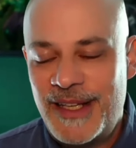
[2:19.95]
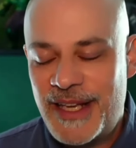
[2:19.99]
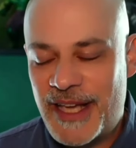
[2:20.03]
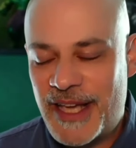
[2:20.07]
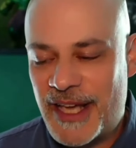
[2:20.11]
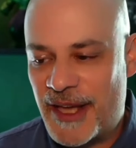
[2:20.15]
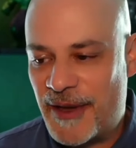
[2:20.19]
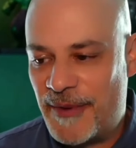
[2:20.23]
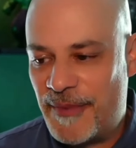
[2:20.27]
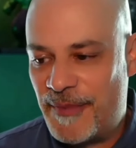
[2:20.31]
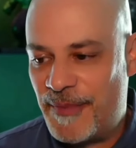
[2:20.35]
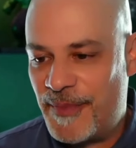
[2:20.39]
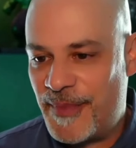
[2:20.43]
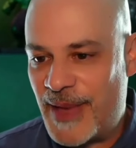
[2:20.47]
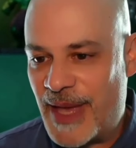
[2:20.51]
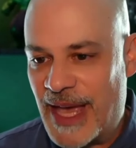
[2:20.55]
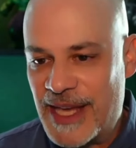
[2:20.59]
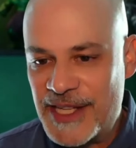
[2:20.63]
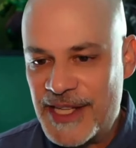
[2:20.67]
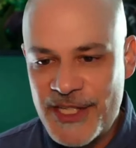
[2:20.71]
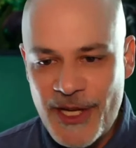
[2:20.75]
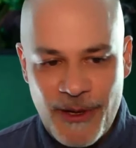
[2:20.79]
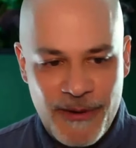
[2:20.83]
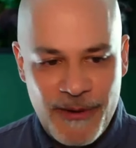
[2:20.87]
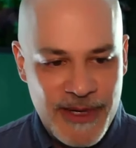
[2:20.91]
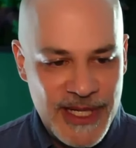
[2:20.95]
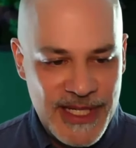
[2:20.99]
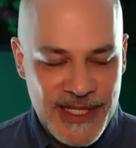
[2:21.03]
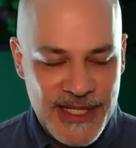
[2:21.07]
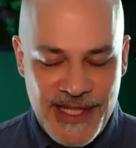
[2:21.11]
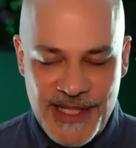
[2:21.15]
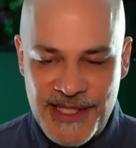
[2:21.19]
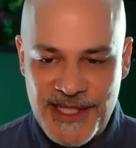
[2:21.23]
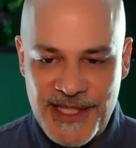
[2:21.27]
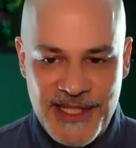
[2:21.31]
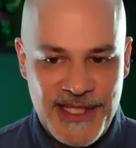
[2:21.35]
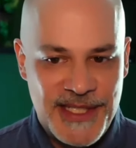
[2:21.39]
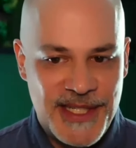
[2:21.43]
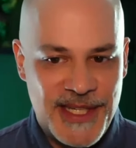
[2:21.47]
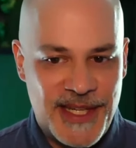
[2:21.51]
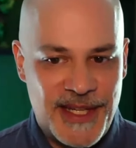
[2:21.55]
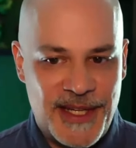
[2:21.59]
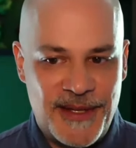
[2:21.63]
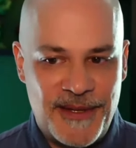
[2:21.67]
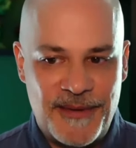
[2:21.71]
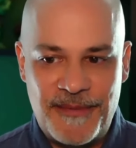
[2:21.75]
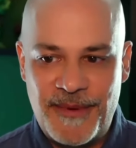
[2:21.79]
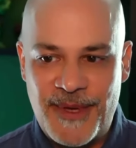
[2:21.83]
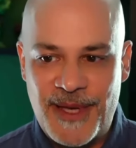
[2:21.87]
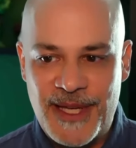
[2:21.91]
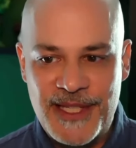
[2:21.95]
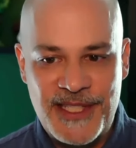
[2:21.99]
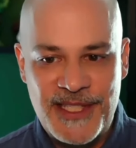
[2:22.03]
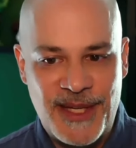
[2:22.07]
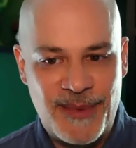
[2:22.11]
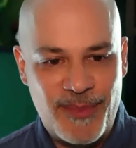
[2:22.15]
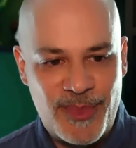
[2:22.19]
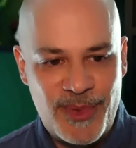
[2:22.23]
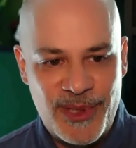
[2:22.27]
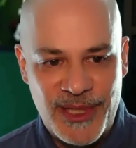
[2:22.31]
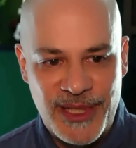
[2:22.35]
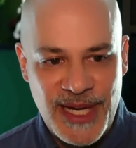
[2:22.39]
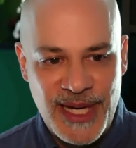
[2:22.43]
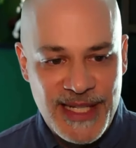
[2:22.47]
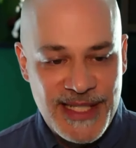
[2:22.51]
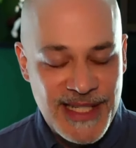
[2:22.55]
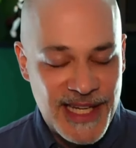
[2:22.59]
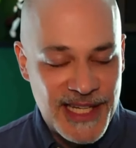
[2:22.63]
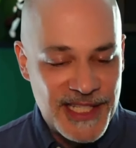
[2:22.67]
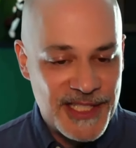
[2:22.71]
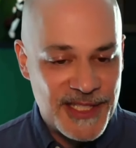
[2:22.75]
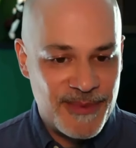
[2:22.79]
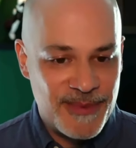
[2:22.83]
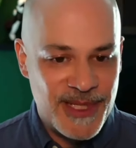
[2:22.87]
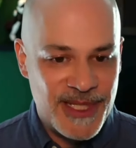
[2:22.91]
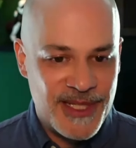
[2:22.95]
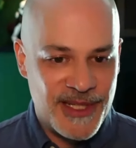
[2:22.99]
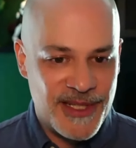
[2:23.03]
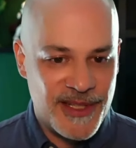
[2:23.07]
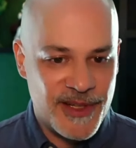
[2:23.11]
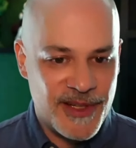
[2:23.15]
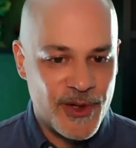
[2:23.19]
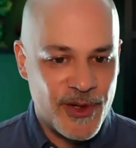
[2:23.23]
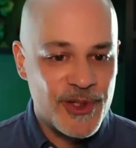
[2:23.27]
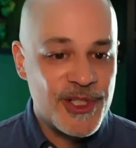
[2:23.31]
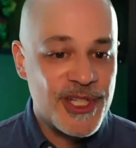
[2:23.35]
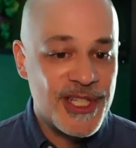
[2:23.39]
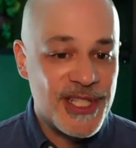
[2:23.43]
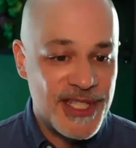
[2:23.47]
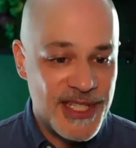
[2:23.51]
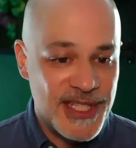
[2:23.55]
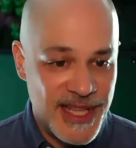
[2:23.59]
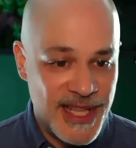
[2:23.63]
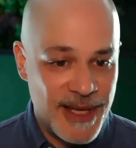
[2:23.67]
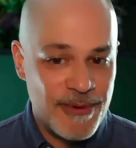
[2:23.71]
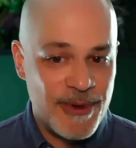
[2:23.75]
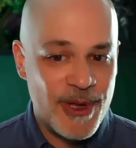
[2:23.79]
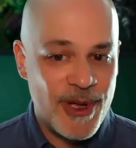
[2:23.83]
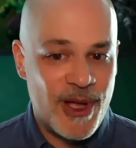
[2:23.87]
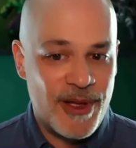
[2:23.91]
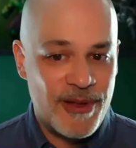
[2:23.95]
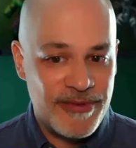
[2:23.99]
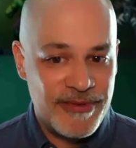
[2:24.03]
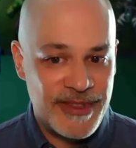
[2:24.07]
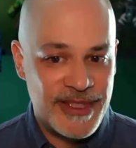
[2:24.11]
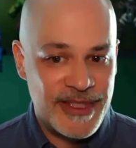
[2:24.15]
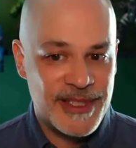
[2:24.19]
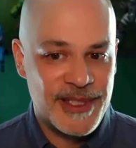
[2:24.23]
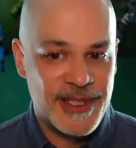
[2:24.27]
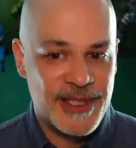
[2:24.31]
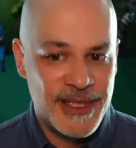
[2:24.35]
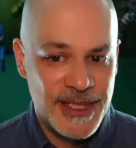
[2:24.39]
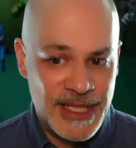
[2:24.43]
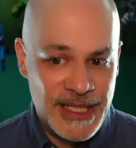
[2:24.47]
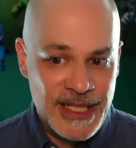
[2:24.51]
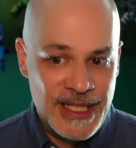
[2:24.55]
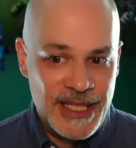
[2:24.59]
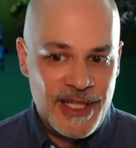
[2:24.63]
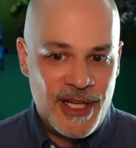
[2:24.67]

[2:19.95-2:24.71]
As always, this is a symbol and a testament to the urgency that we all feel